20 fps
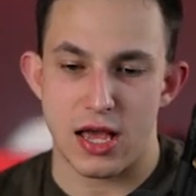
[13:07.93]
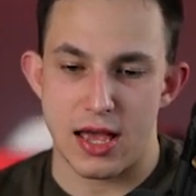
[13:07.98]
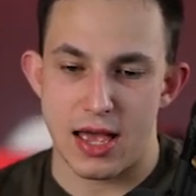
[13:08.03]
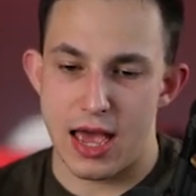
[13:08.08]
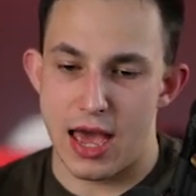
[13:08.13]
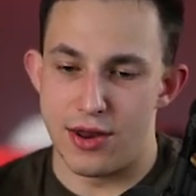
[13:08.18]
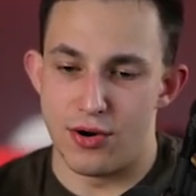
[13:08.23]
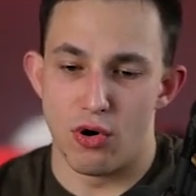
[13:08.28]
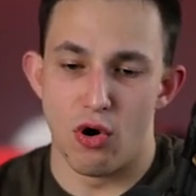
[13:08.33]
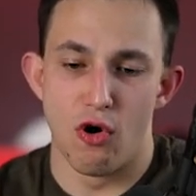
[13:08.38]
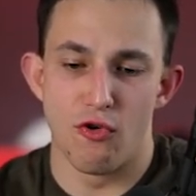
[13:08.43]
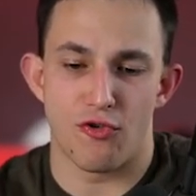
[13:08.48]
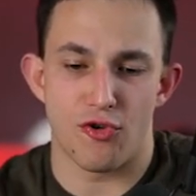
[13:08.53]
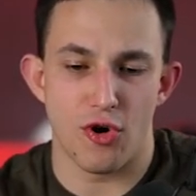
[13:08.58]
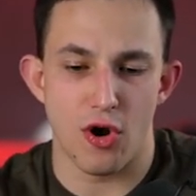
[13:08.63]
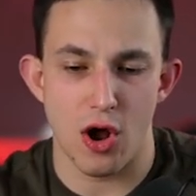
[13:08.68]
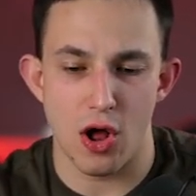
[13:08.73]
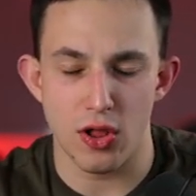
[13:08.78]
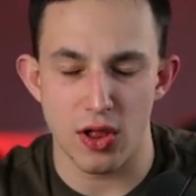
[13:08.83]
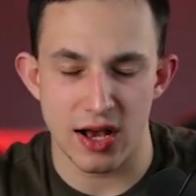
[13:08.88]
And
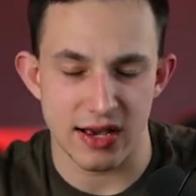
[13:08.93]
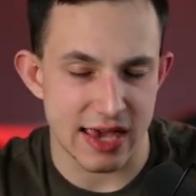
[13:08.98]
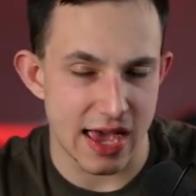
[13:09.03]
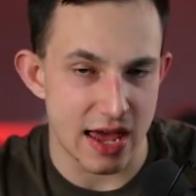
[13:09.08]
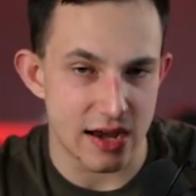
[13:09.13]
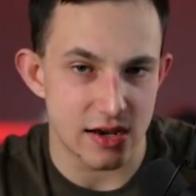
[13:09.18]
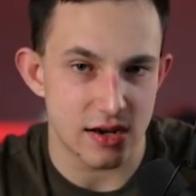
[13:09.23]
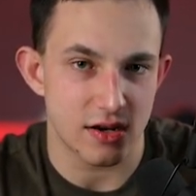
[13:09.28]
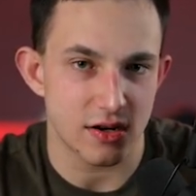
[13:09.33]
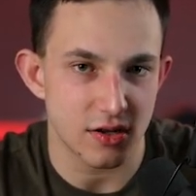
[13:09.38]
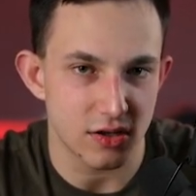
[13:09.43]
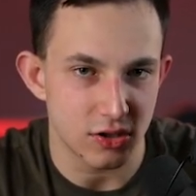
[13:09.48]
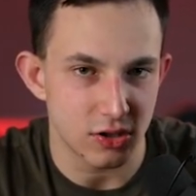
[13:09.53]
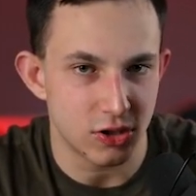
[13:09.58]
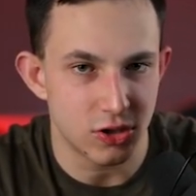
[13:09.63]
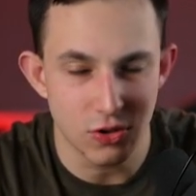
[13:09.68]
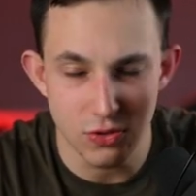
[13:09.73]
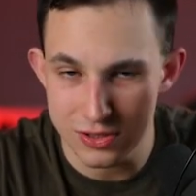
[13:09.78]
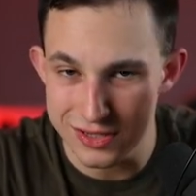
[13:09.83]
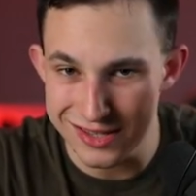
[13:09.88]
overall, again,
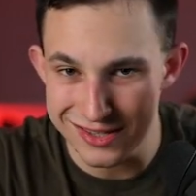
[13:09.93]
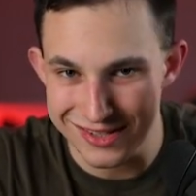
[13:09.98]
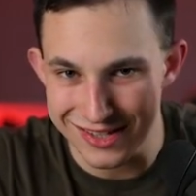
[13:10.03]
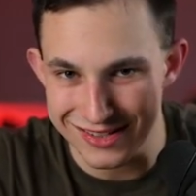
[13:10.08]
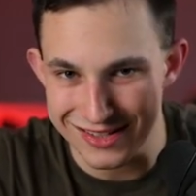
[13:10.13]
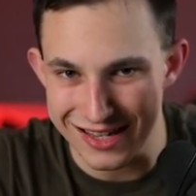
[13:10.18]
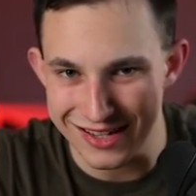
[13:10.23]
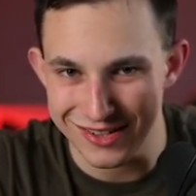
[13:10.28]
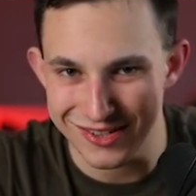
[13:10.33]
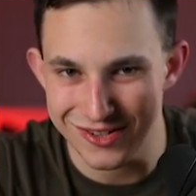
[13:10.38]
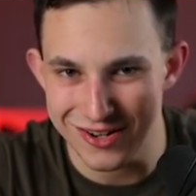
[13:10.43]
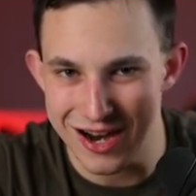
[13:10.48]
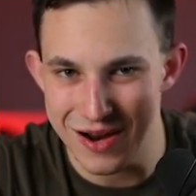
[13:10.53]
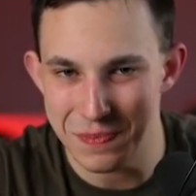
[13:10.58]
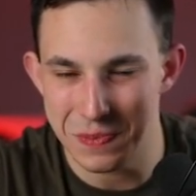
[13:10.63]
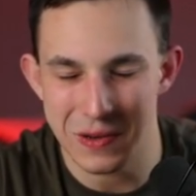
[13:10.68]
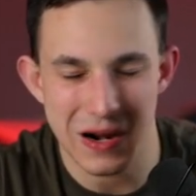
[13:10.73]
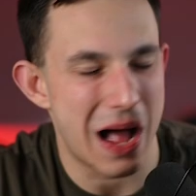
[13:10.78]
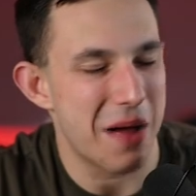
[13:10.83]
use Instant Data Scraper.